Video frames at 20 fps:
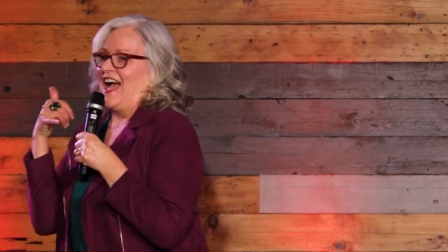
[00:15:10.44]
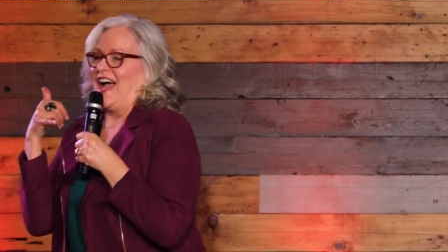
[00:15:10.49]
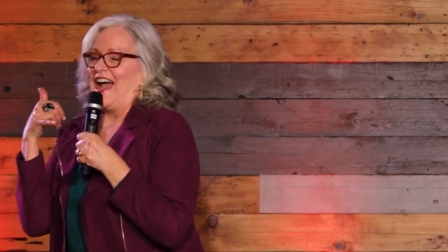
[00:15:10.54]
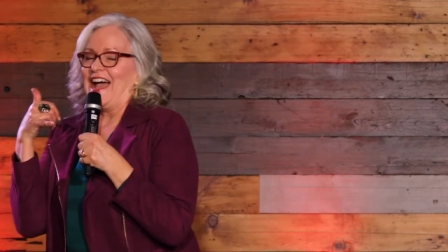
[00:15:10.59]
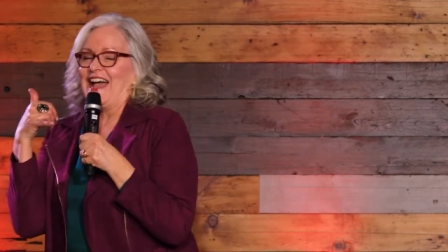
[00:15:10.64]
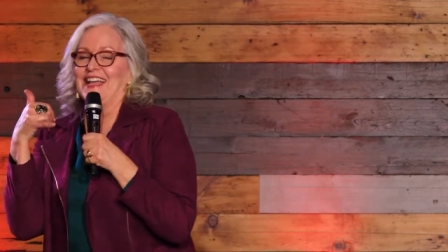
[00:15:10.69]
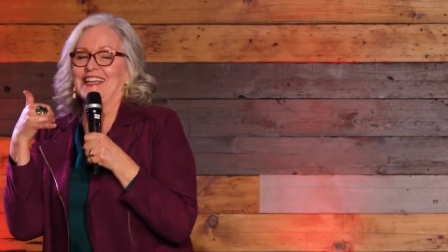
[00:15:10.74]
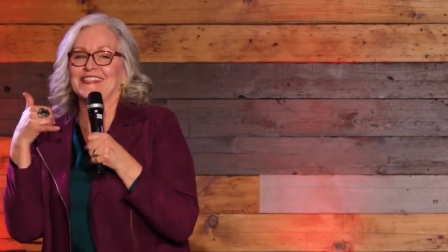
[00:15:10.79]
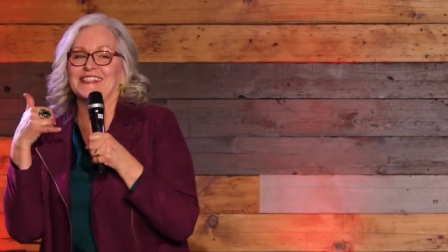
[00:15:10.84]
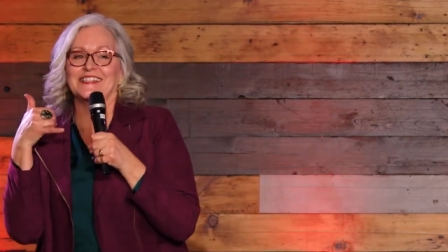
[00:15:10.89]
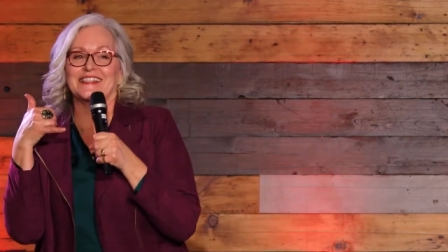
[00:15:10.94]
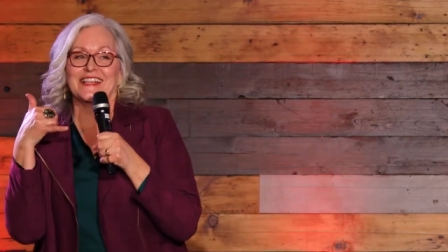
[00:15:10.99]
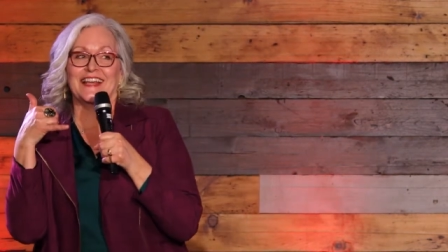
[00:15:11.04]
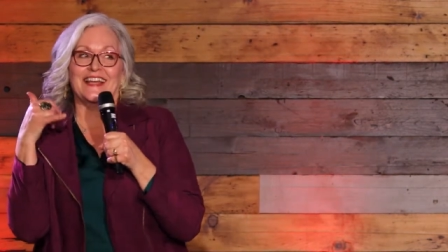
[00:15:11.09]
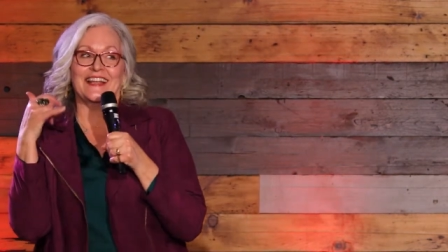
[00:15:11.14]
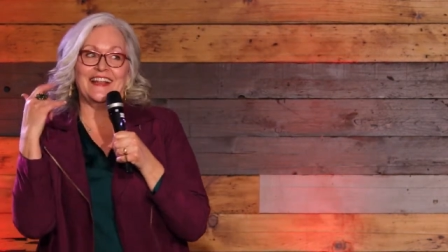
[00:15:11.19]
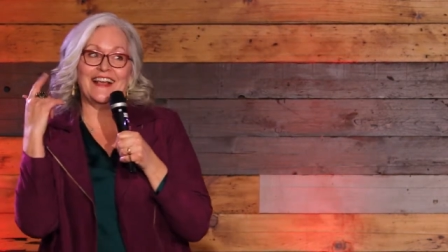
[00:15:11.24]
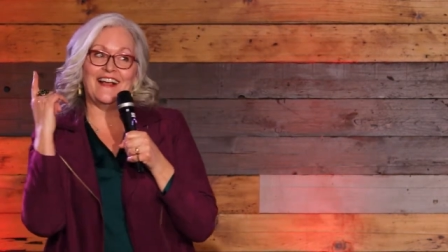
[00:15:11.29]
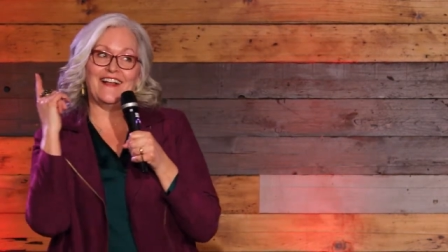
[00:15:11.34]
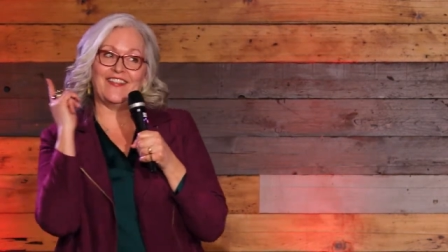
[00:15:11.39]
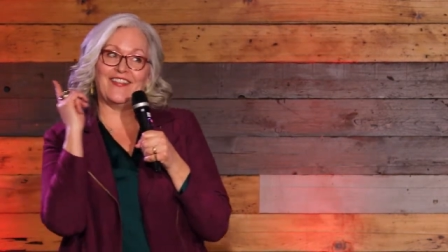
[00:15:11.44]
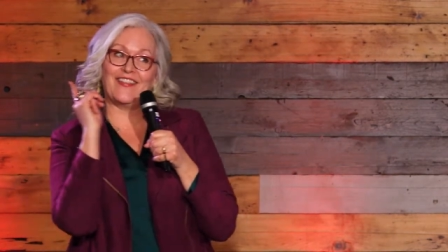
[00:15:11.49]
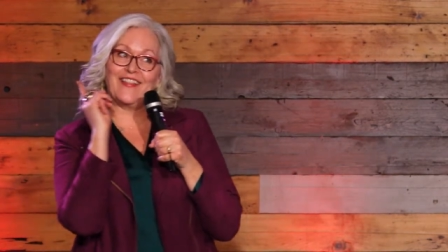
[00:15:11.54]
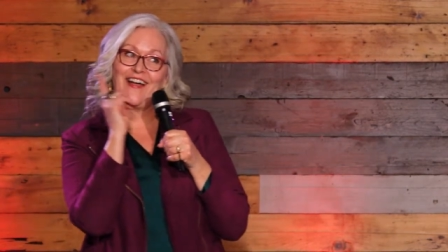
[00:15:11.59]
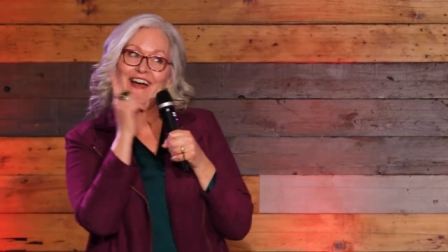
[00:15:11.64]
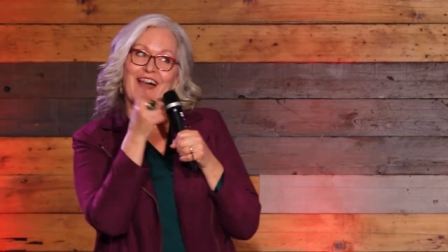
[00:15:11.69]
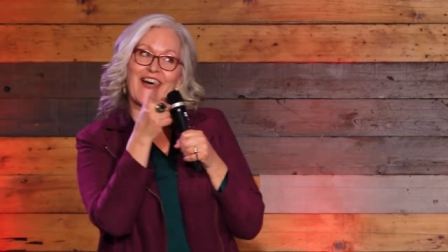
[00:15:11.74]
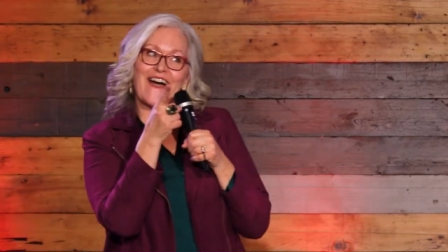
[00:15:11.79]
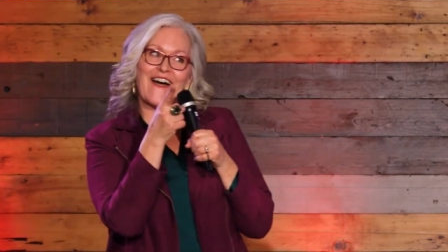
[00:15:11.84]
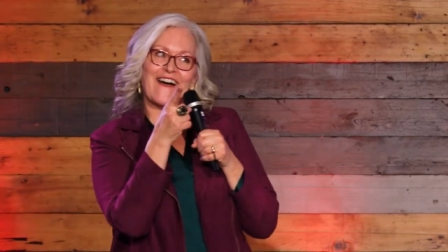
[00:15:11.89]
I said,
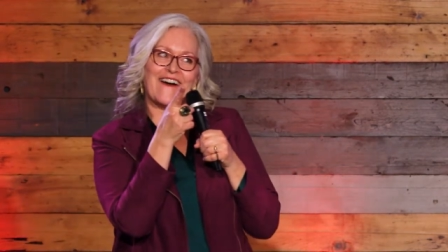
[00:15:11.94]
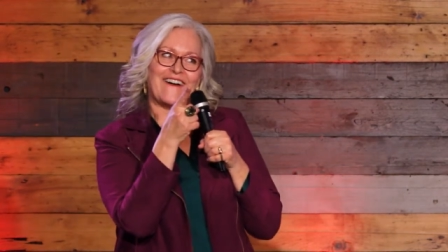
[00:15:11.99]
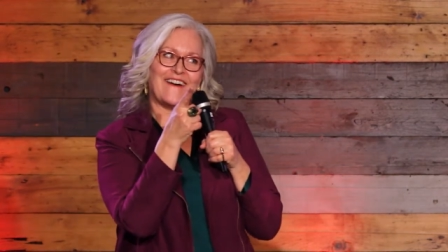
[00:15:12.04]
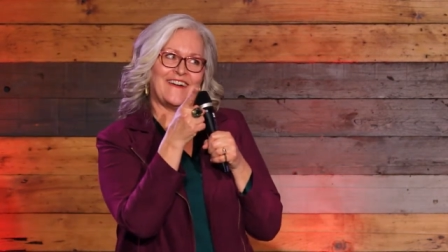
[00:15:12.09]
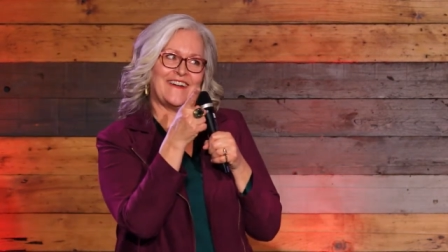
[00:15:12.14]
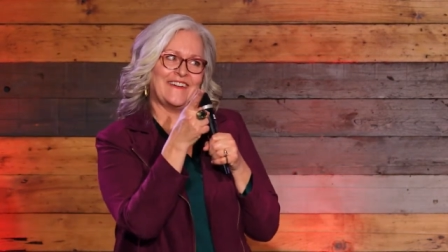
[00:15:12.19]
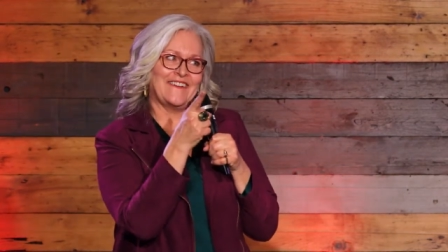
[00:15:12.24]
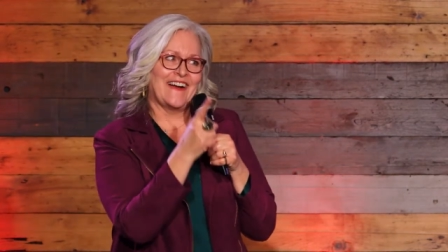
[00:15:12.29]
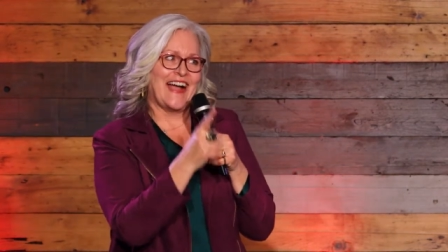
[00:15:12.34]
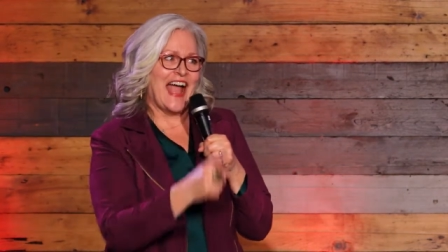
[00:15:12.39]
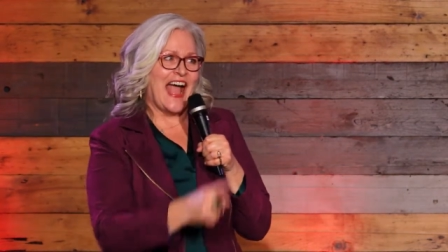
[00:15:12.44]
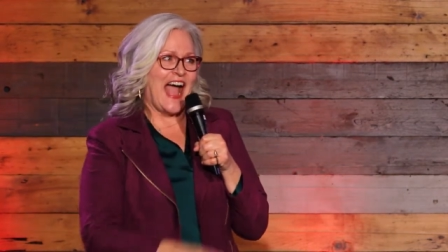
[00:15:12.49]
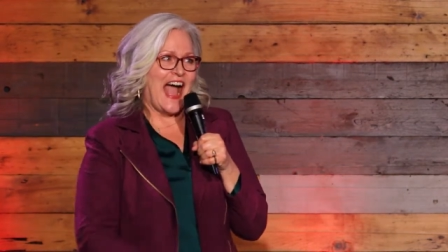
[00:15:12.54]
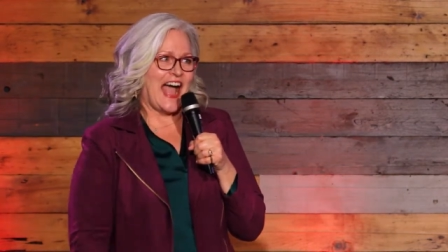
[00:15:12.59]
hello,